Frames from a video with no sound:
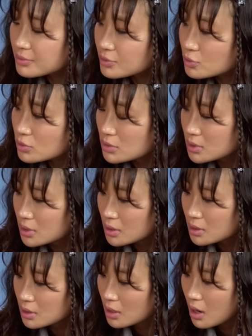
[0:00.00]

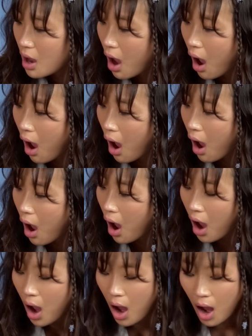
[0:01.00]

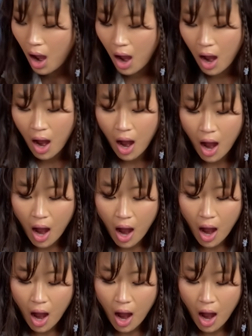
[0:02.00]
(silent)